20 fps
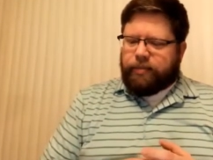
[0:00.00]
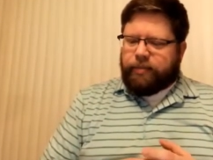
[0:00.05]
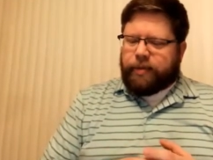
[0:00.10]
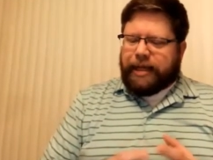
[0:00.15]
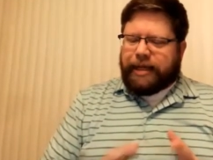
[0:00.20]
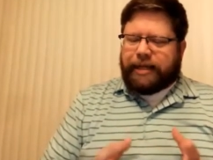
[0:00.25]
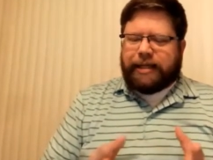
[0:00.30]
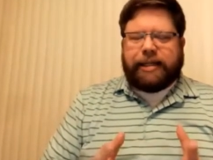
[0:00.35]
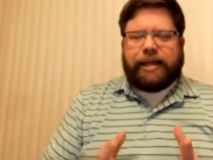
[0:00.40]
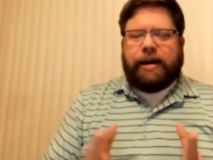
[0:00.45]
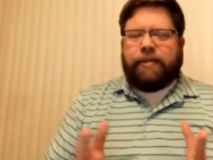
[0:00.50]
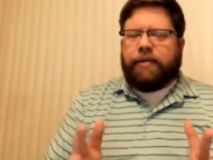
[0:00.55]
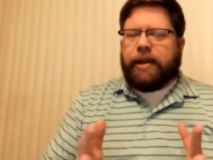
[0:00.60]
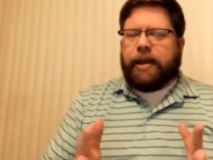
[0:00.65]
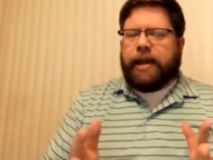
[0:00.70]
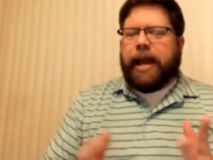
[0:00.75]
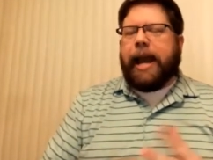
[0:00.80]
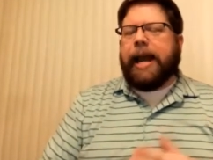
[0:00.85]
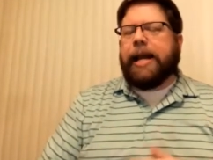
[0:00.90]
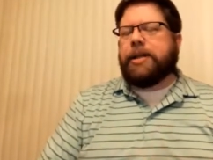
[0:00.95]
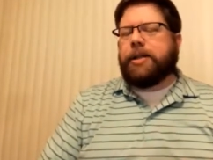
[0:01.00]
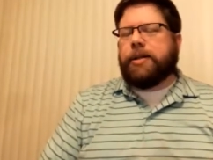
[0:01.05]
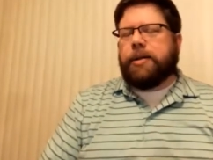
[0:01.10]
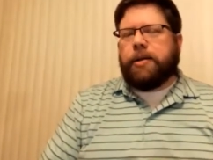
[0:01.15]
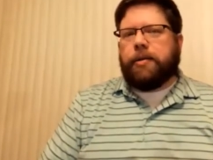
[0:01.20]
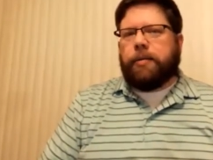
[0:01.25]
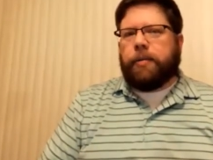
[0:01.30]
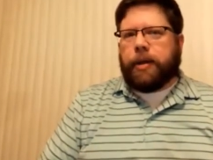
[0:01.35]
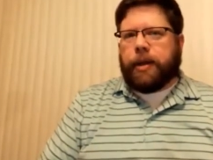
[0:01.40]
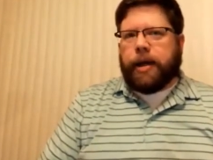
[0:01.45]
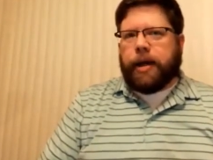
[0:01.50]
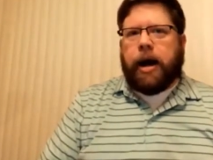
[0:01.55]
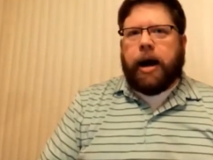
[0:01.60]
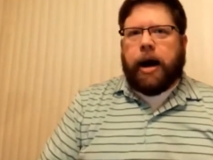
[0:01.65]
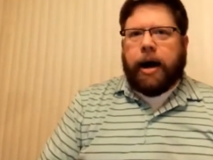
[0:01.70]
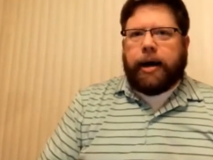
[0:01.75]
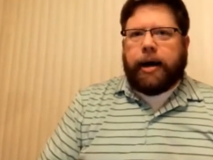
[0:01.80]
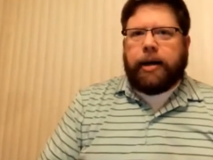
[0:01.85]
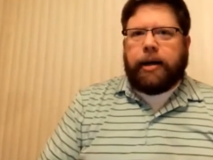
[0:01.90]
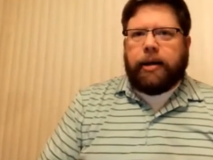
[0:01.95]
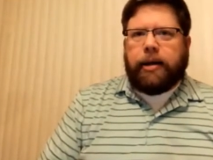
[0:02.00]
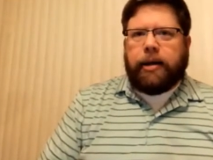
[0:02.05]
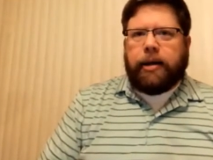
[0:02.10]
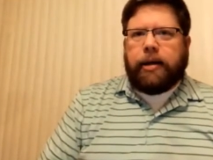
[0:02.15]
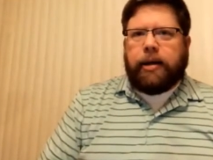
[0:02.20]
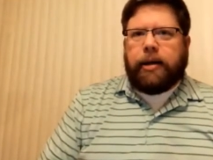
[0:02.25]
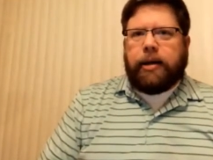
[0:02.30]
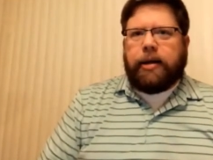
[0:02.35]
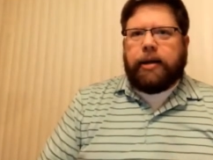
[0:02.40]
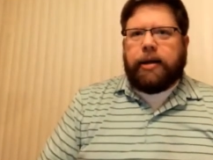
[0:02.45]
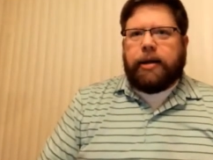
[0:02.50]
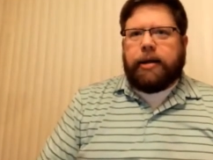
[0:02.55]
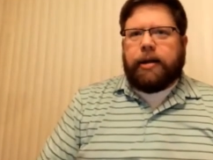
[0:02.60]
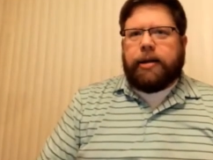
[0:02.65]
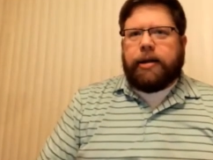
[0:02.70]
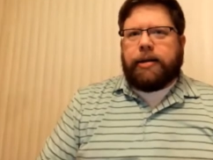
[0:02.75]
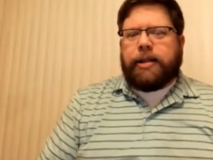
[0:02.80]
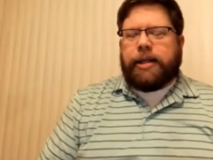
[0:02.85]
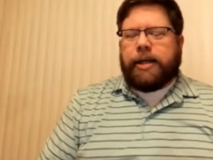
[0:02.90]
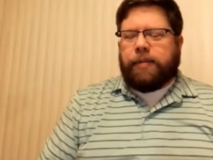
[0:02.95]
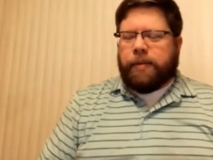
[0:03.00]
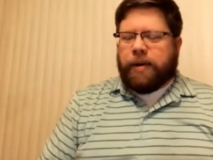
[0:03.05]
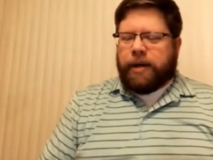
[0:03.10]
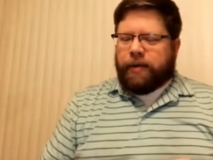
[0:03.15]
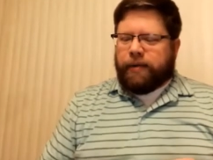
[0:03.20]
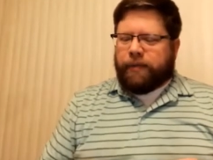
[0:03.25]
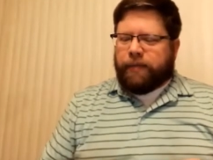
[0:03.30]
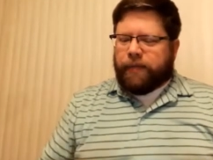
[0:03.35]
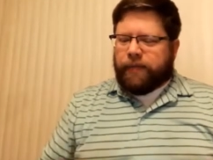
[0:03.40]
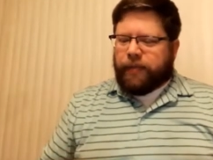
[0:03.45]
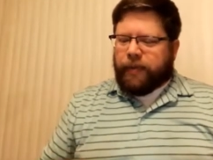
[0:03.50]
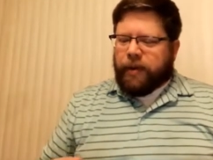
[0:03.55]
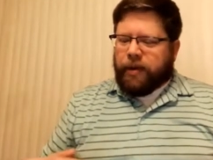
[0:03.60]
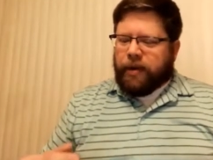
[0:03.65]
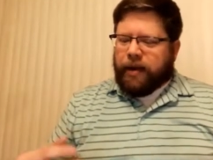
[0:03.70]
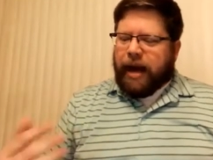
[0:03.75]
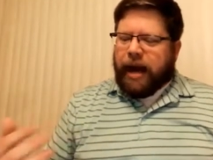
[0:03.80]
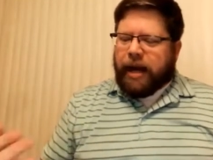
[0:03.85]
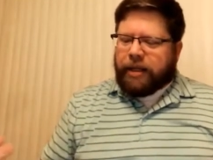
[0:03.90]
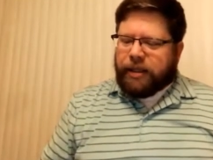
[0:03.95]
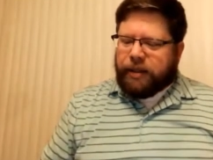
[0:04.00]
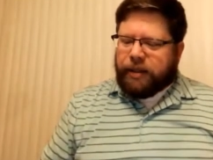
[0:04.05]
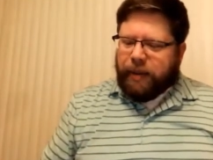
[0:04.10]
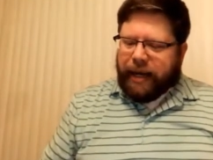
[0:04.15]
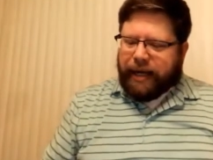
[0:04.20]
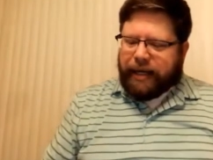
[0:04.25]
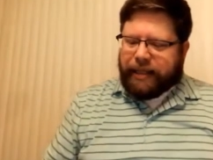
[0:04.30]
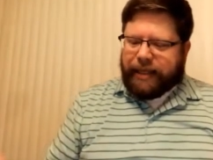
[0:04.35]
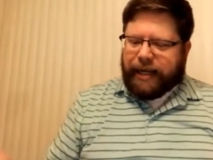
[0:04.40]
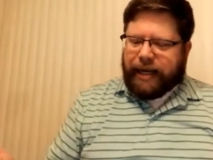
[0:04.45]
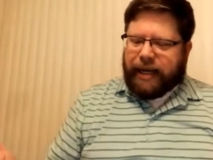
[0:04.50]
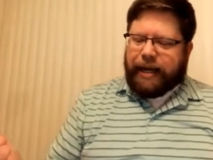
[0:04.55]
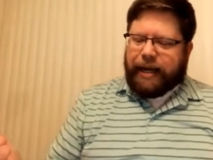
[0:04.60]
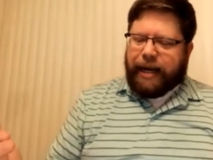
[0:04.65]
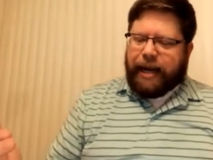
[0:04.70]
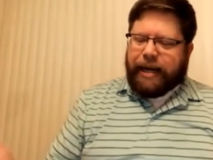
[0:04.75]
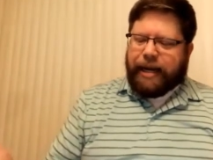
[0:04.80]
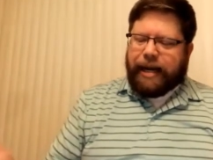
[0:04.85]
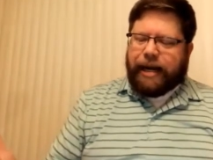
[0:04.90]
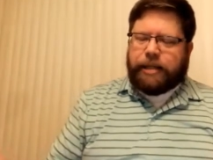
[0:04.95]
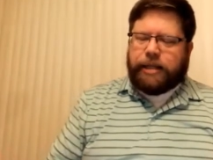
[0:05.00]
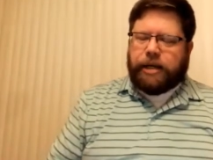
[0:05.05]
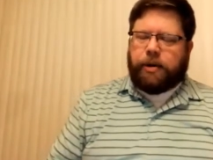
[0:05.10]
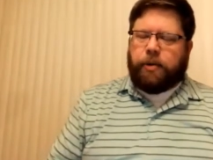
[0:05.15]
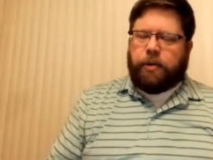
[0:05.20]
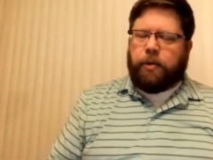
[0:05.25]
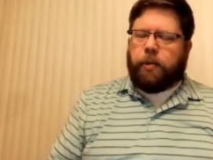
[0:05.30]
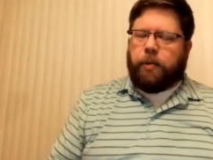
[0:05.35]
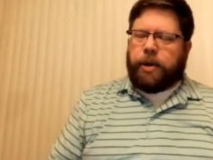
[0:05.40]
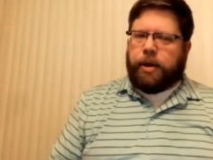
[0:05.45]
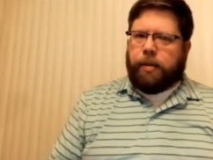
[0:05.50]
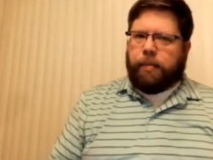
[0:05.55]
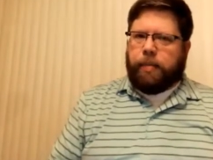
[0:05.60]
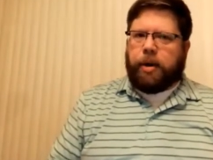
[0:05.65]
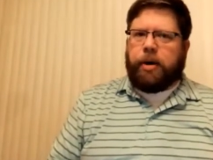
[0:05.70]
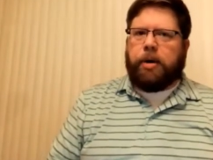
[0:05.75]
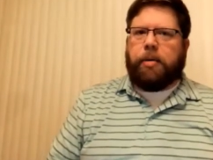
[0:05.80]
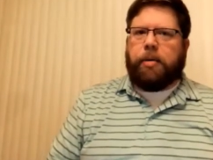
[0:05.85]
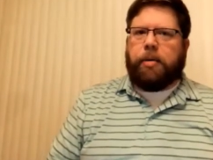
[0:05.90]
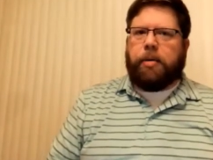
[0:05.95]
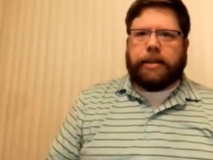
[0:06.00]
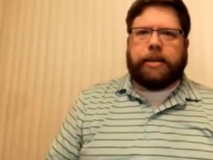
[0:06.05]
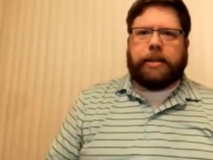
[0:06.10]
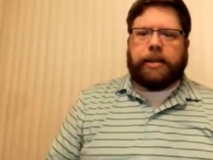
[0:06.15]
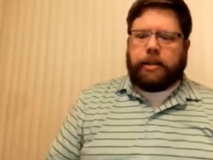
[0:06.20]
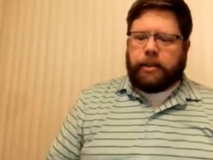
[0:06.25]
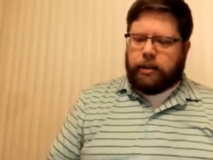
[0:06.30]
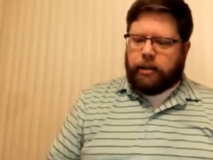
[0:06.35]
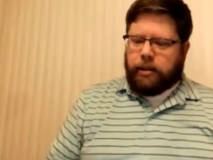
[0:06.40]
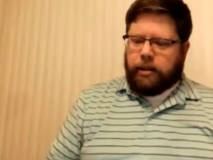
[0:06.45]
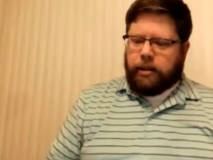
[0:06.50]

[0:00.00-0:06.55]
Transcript: That's never the case with God. See, when God speaks, he, he does it with a purpose.